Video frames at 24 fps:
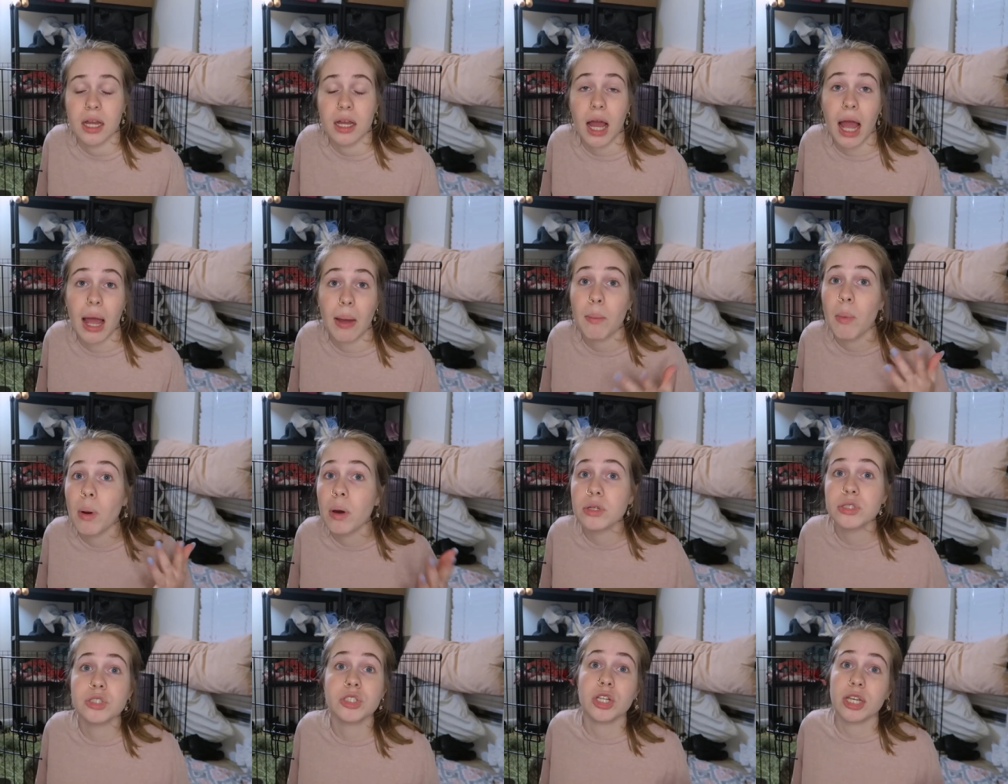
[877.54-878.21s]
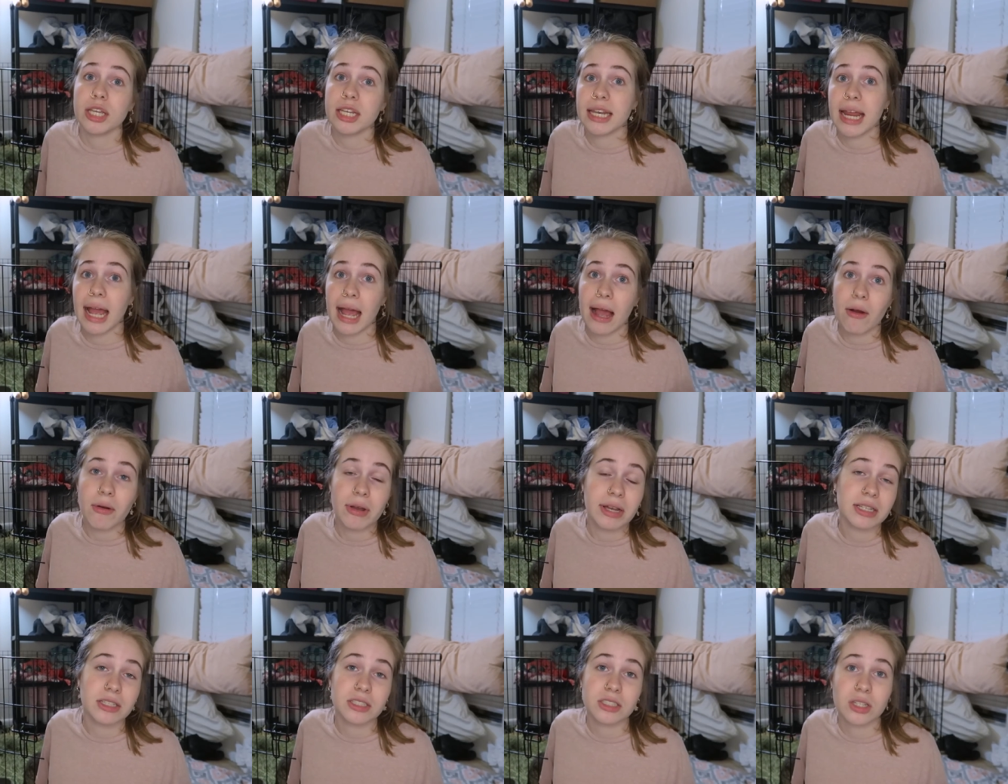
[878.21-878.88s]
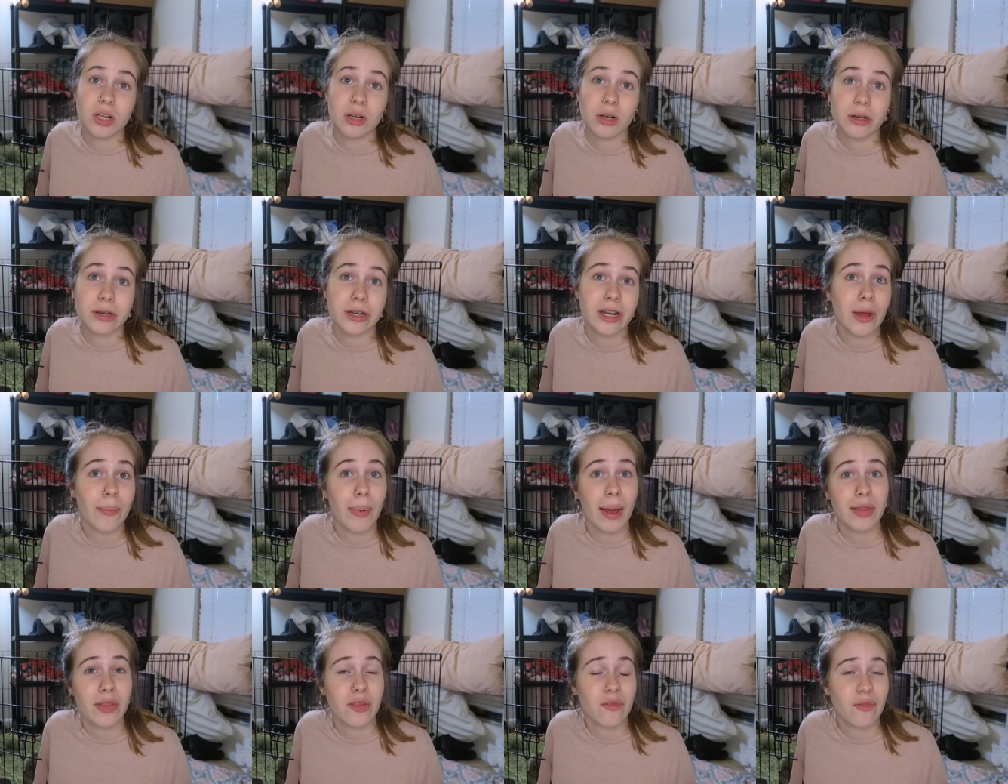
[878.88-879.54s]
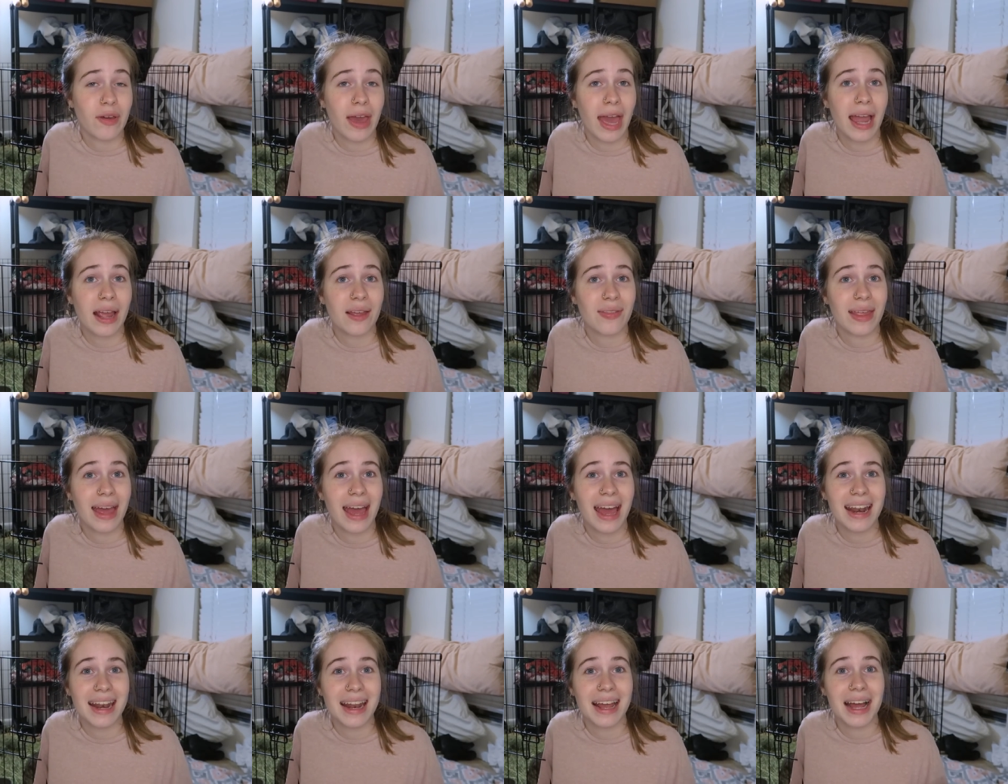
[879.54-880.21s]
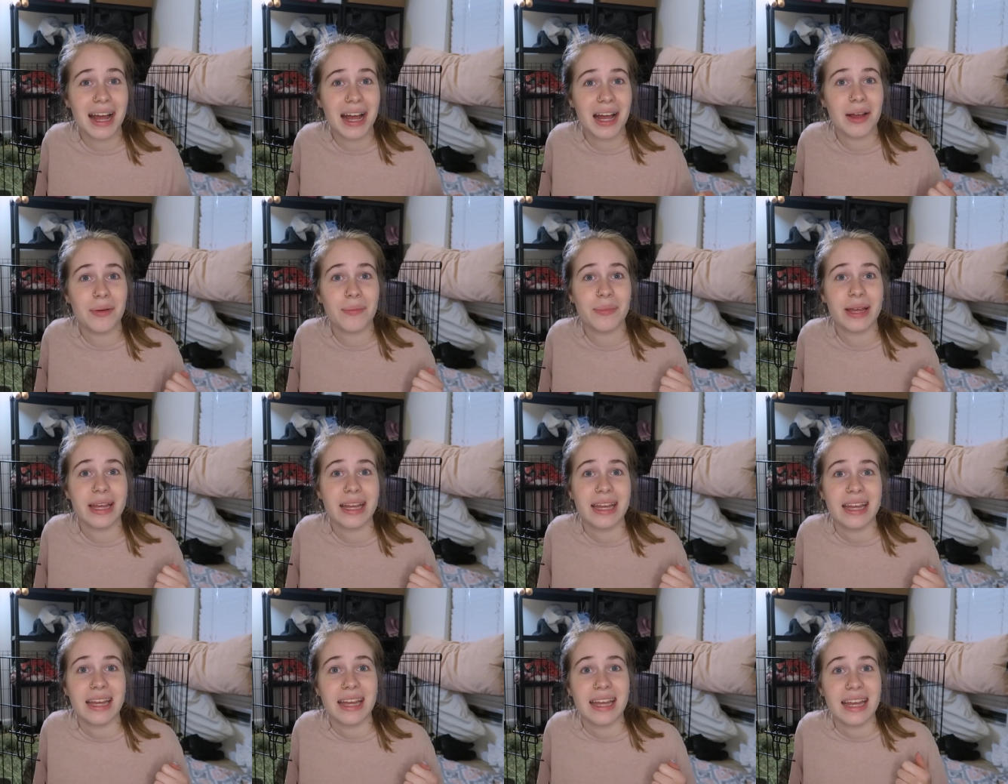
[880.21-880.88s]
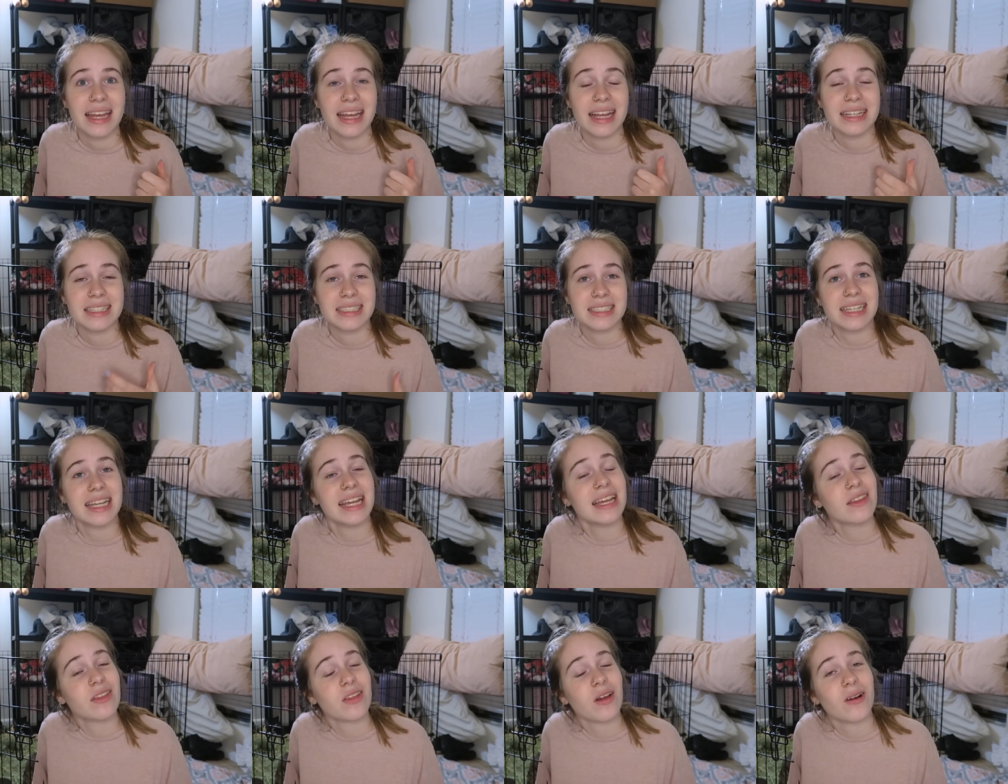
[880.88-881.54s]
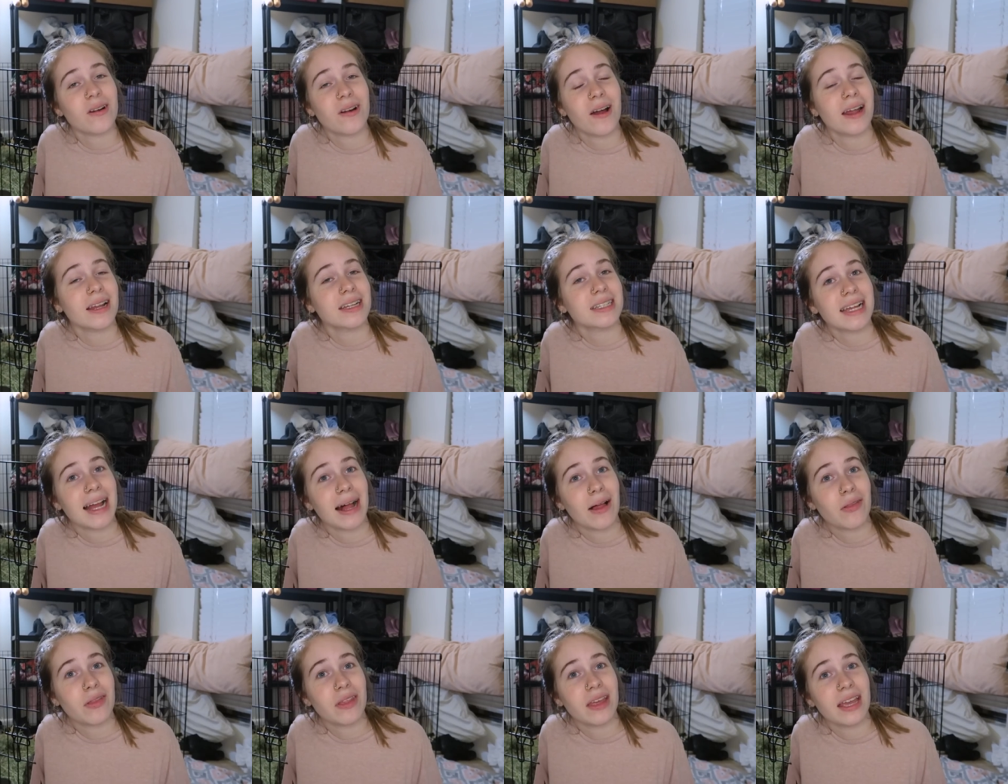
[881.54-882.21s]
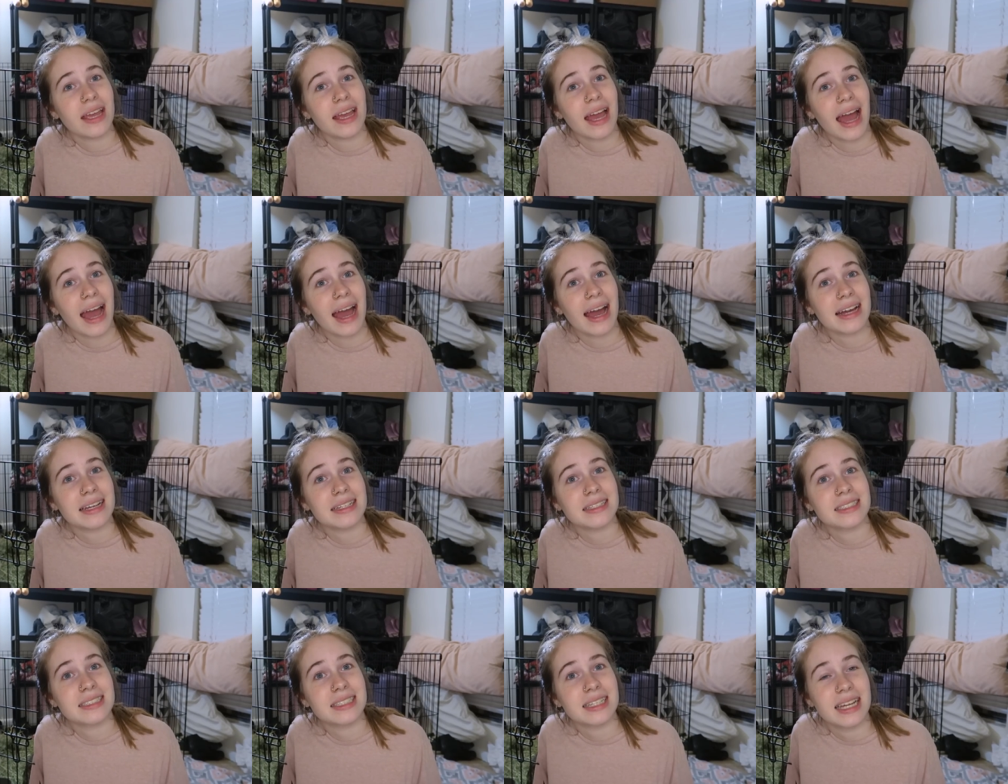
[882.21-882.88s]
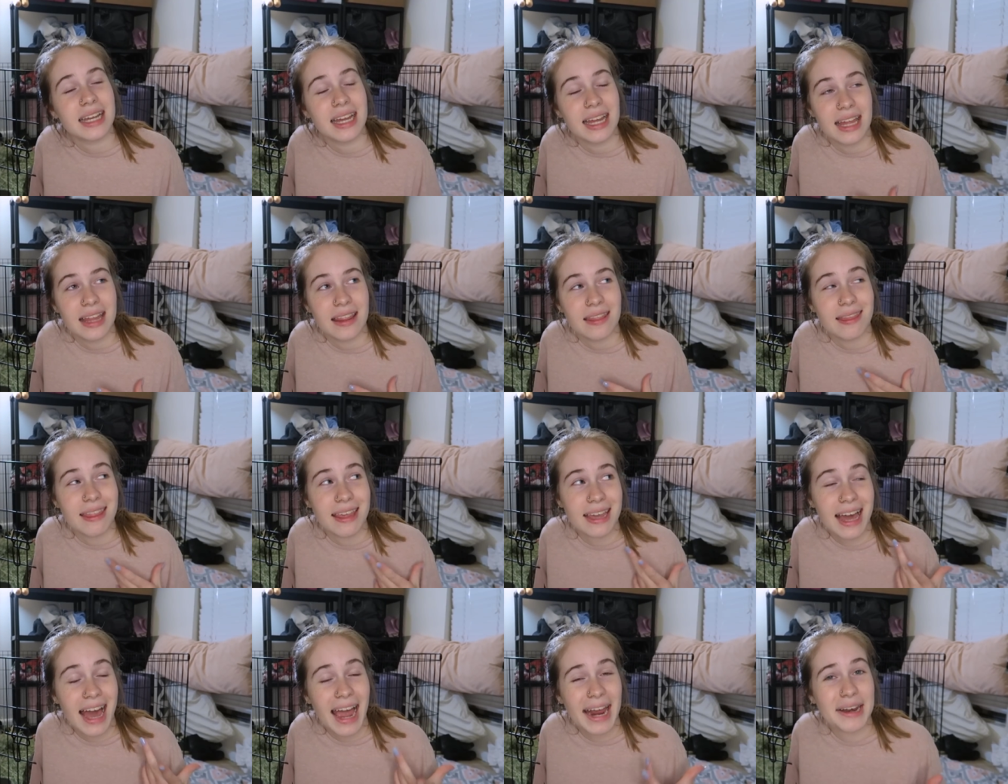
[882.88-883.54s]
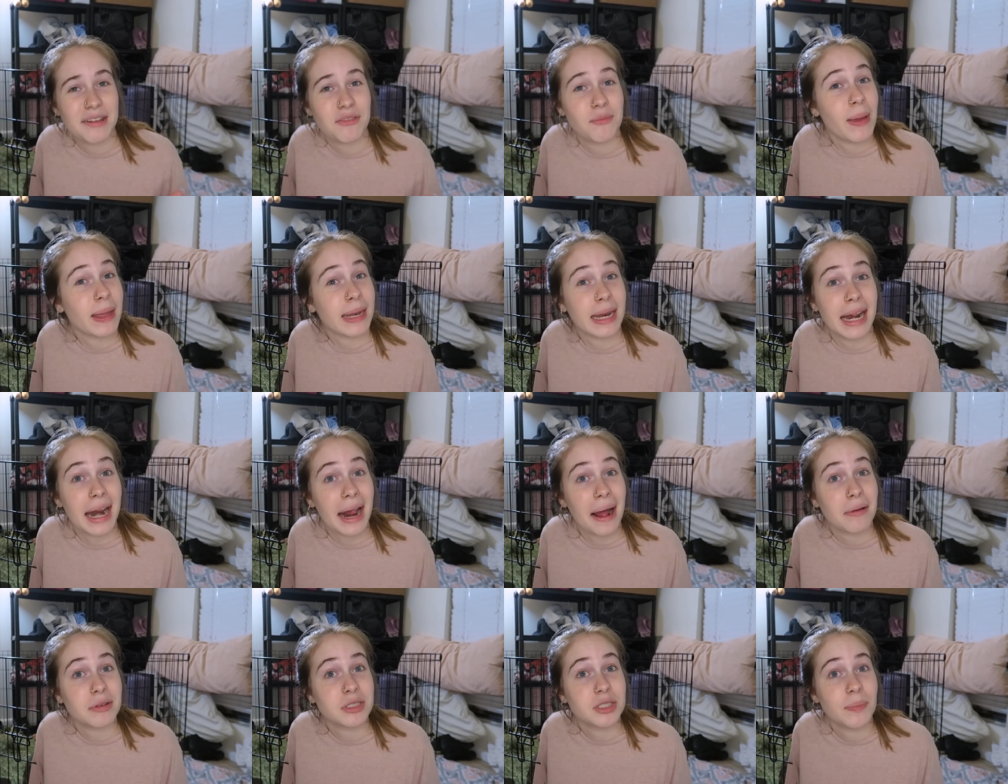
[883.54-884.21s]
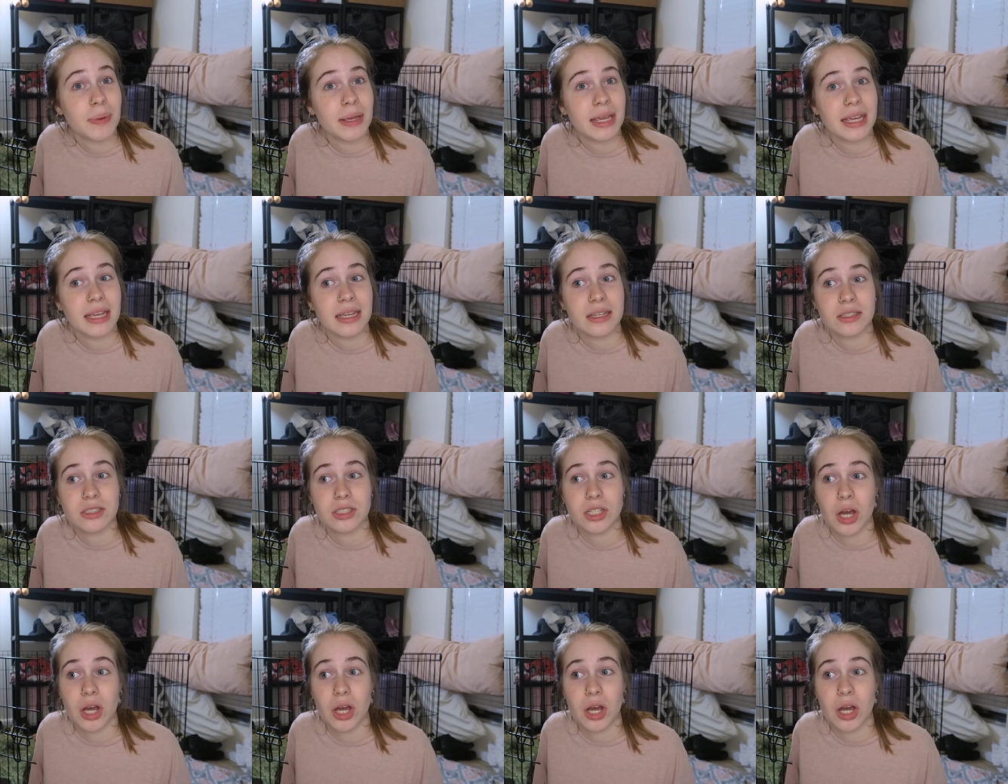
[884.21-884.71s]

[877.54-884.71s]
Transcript: I'm mostly now concerned about the fact that um, his teeth are not as healthy as they kind of made it out to be.